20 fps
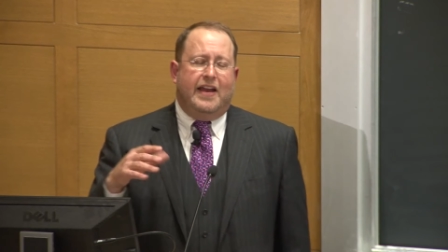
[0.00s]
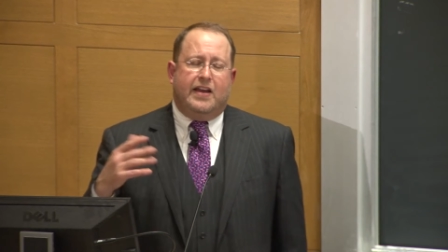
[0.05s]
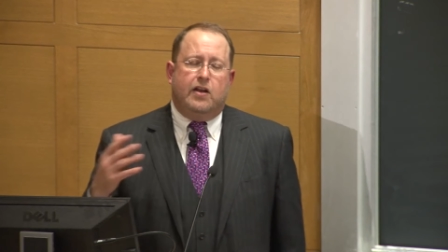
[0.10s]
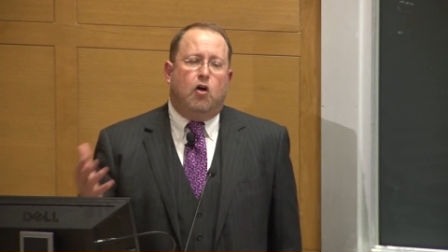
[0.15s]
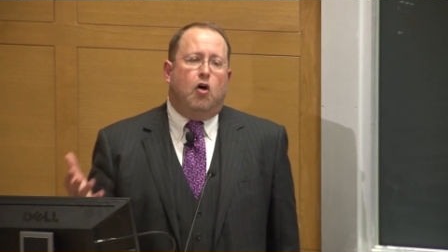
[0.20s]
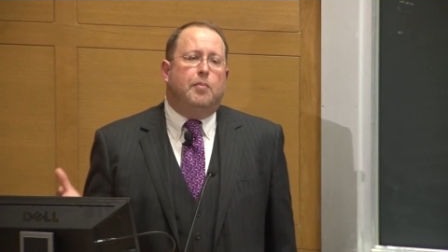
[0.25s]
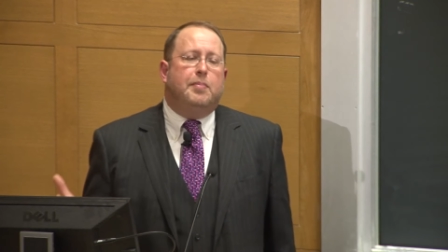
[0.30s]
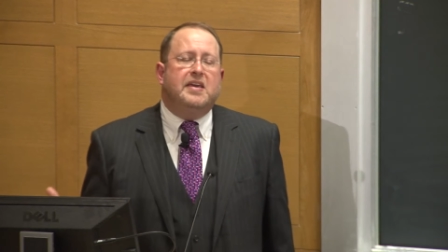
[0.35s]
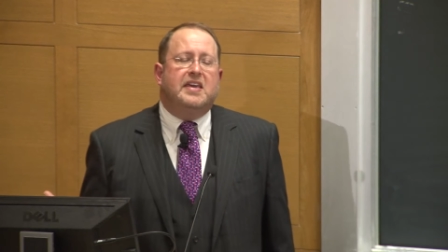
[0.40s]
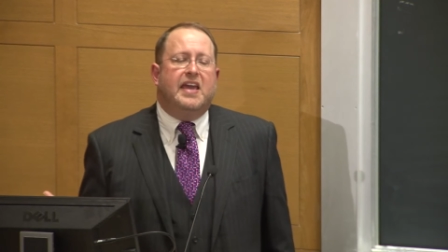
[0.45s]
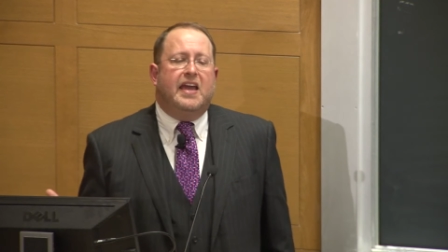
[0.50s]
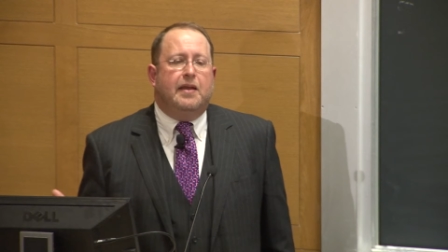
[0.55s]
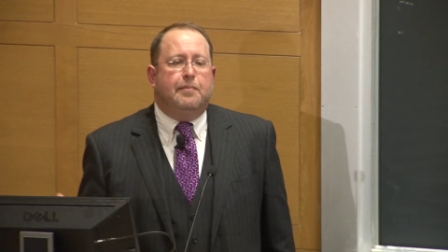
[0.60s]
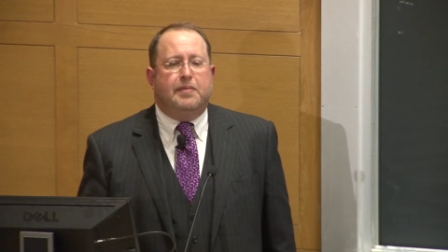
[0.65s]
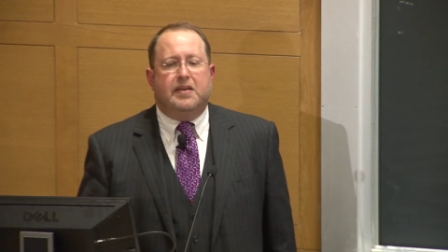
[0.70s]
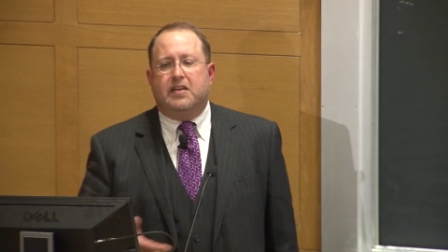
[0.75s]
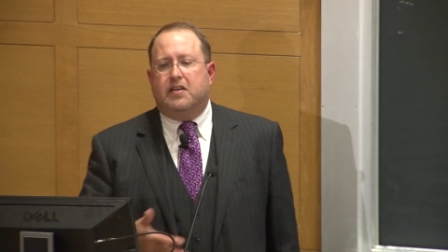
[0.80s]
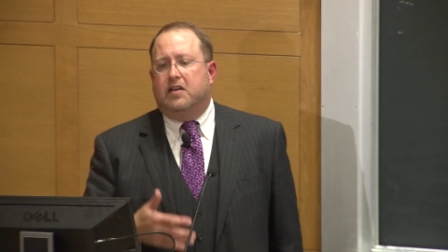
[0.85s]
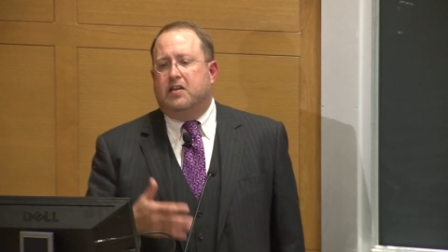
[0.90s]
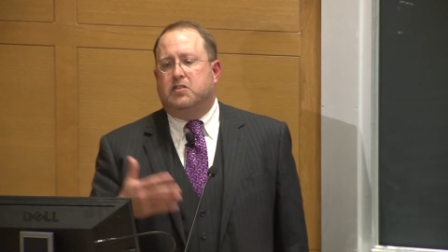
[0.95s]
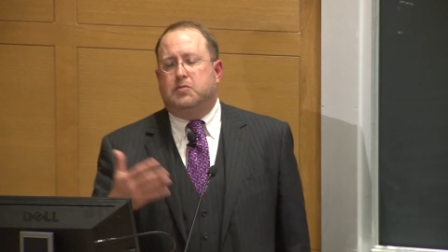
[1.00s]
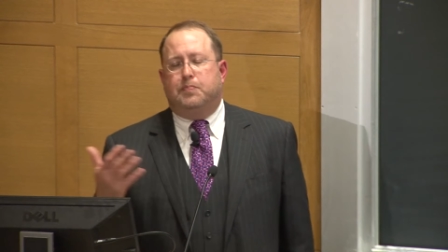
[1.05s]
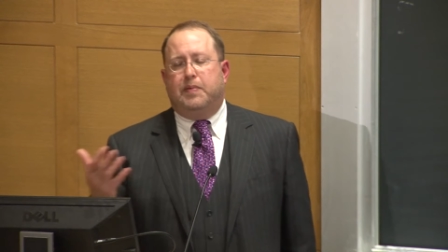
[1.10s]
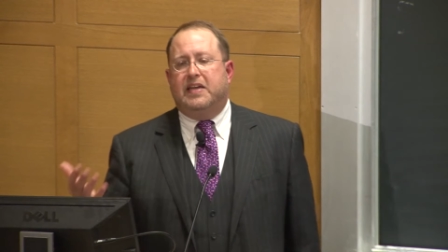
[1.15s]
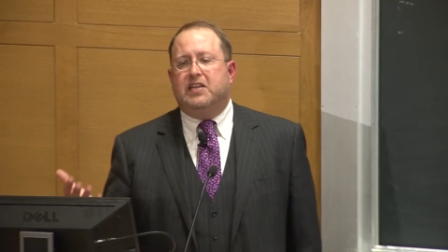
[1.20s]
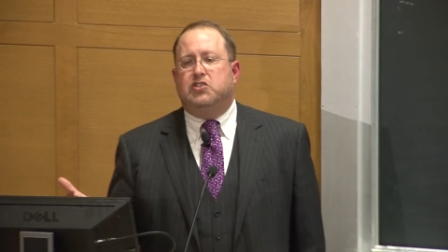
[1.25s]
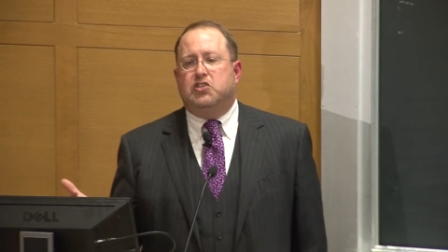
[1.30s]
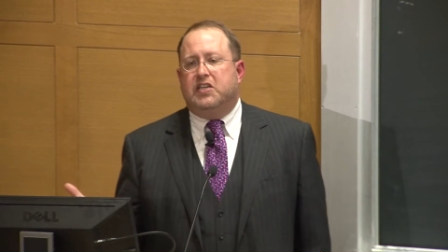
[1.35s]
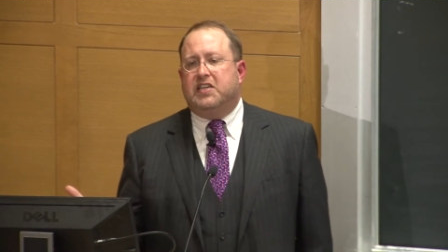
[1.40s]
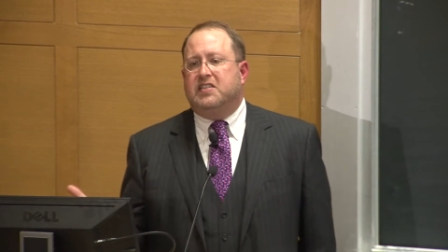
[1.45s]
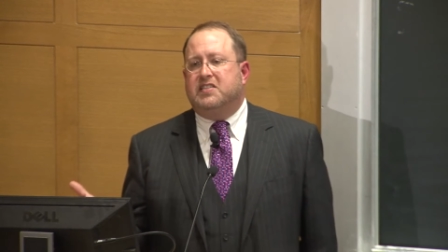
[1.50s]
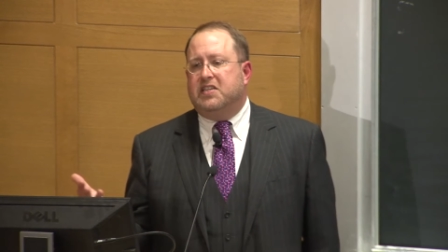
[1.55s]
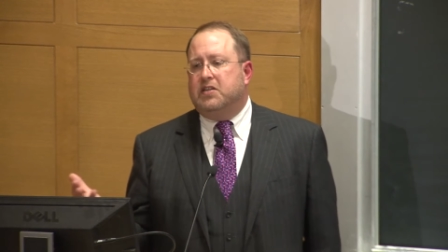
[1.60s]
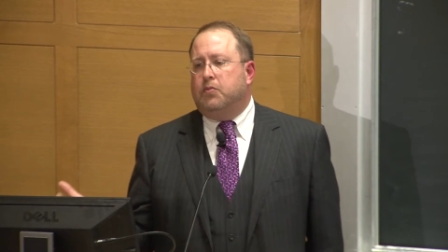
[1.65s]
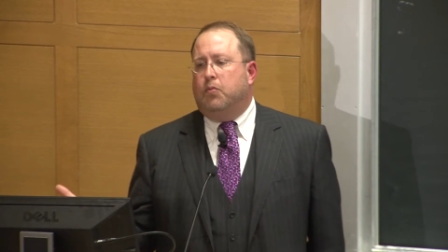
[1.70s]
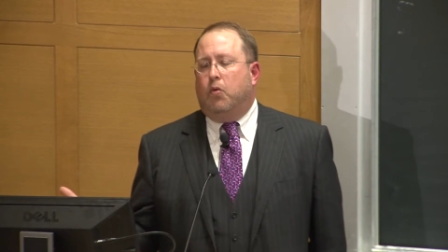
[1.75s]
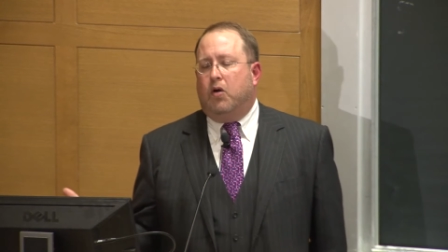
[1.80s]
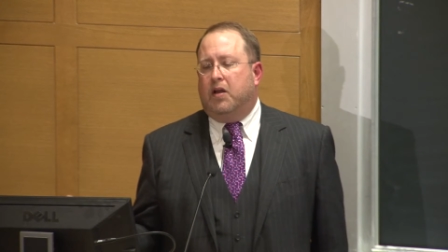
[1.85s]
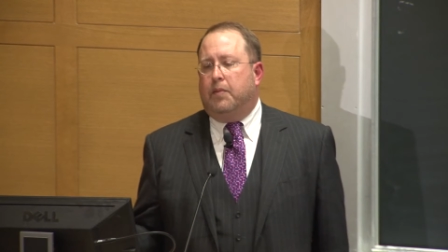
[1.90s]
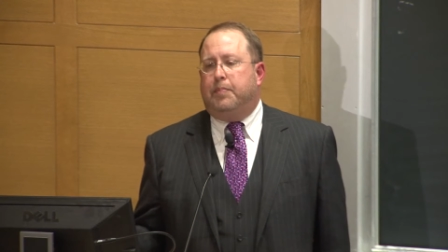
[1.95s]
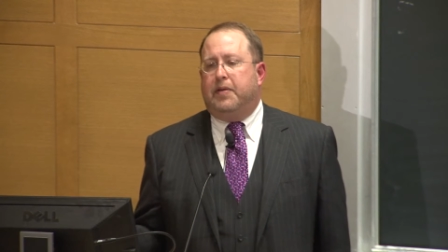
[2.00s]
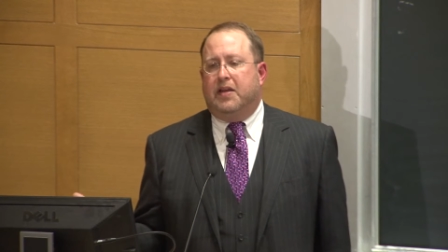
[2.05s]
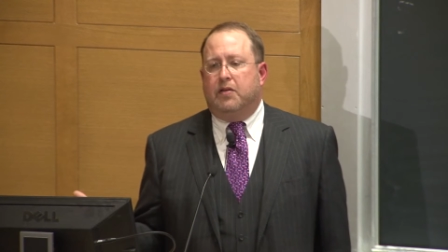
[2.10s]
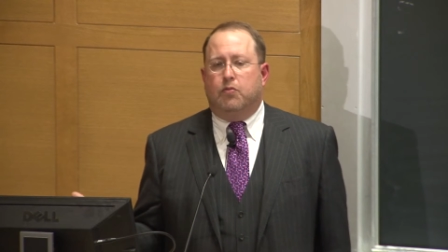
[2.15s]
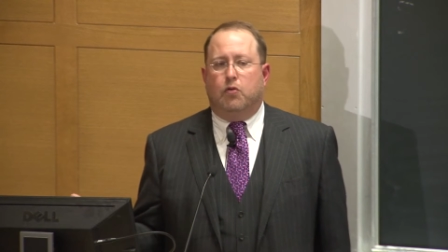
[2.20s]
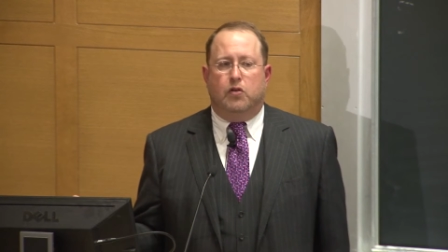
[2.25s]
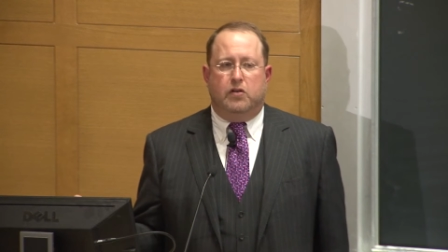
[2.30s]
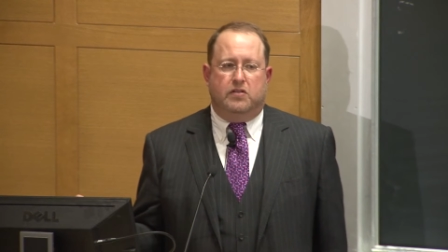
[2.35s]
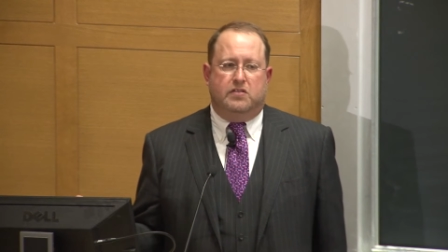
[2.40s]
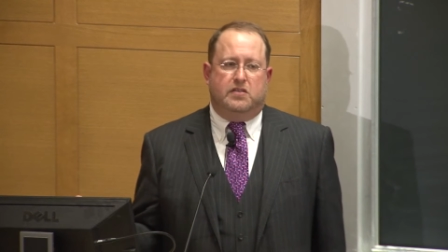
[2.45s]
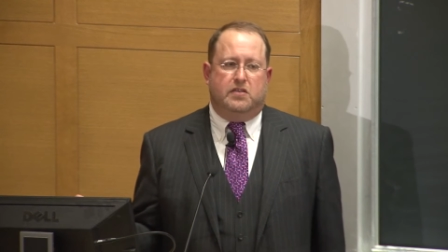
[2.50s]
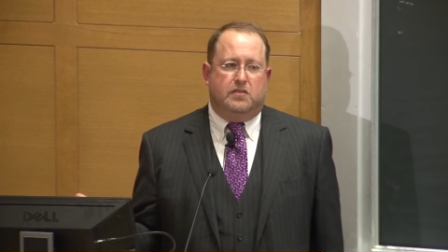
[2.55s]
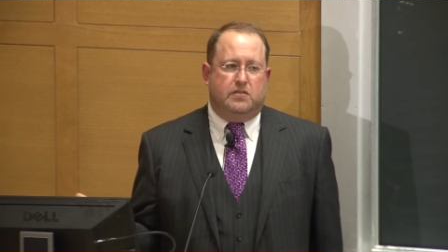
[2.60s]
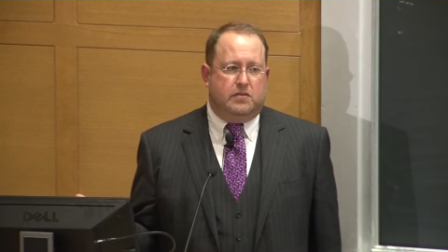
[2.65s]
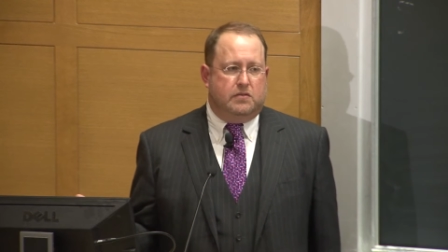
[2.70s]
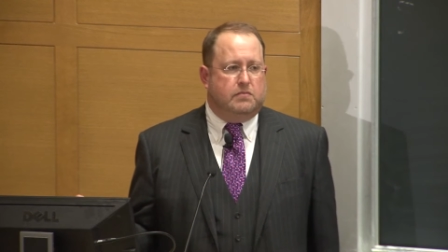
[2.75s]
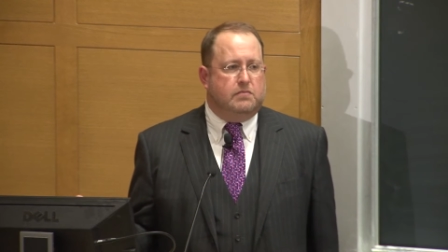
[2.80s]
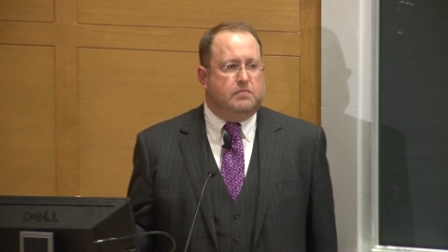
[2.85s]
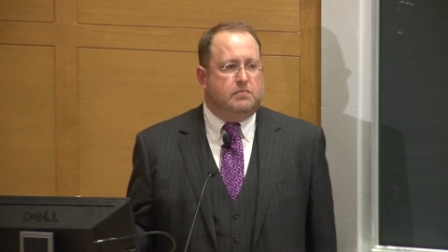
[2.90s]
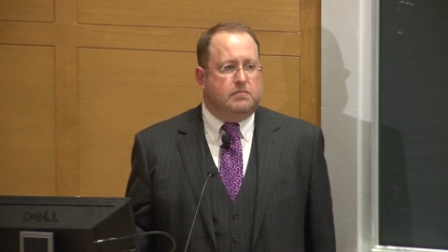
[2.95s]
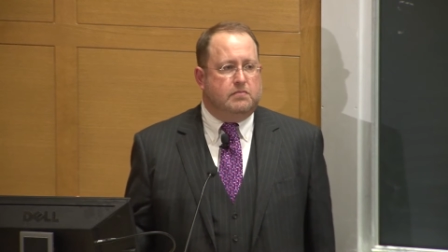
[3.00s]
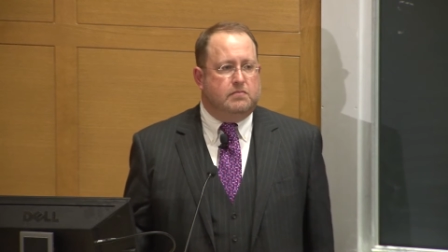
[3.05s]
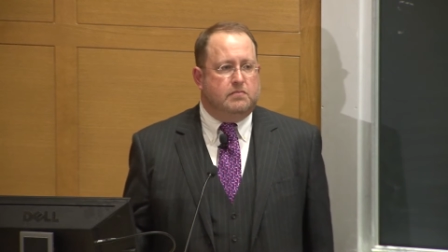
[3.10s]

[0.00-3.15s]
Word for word: And it all began because Beijing didn't want to pay royalties.